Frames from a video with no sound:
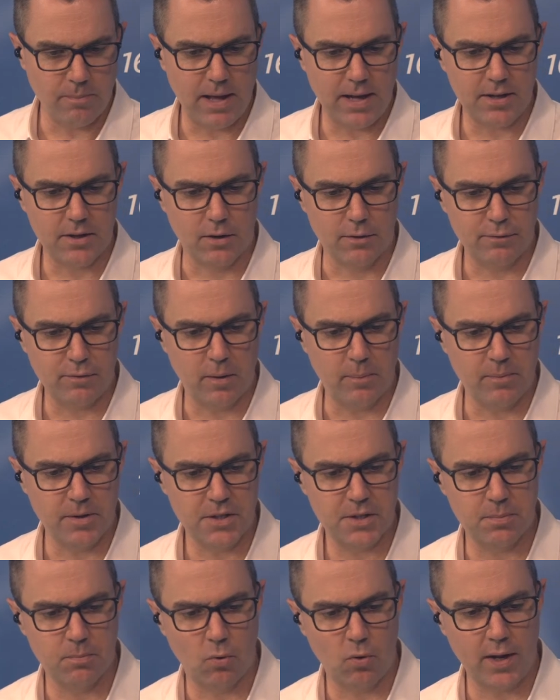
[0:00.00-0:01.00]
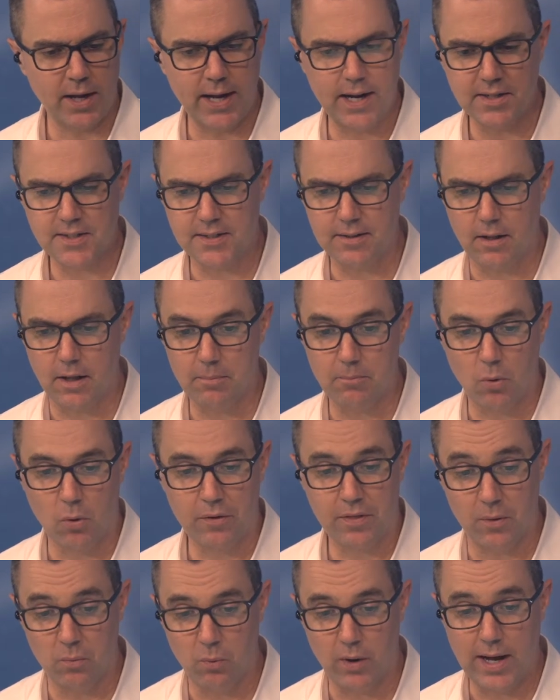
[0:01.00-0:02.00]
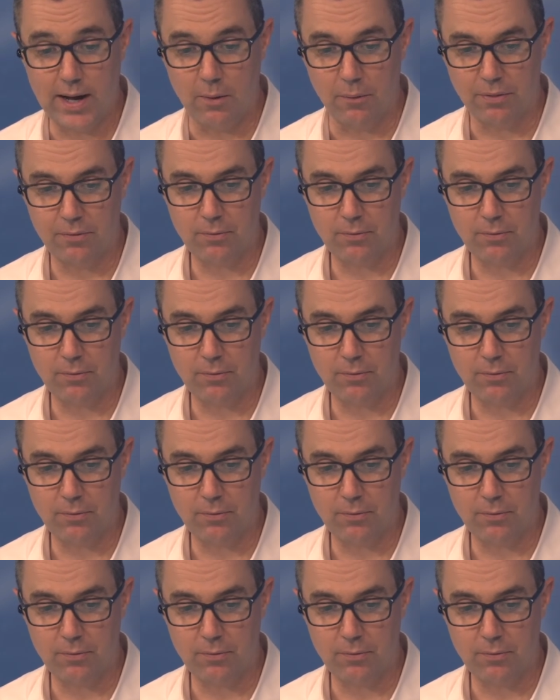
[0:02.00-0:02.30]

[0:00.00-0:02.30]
Medical from this morning, guys. Still up more than, wow,